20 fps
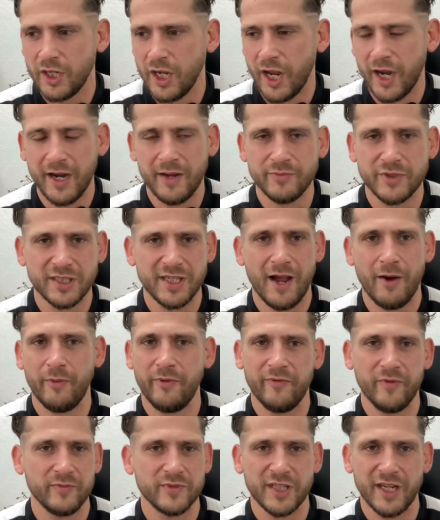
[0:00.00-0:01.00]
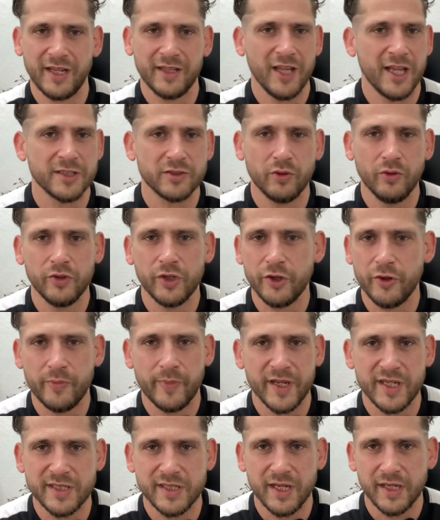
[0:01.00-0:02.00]
And I'm sat with them saying, let's go and do
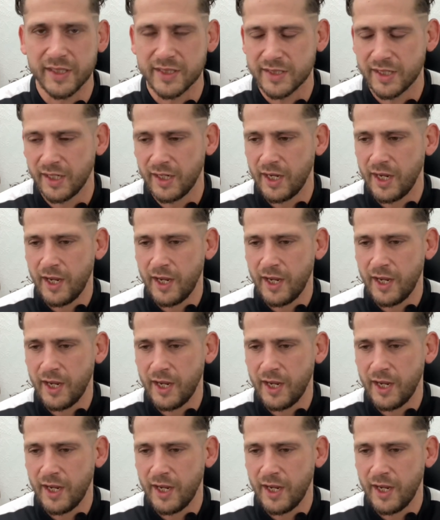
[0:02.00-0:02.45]
business.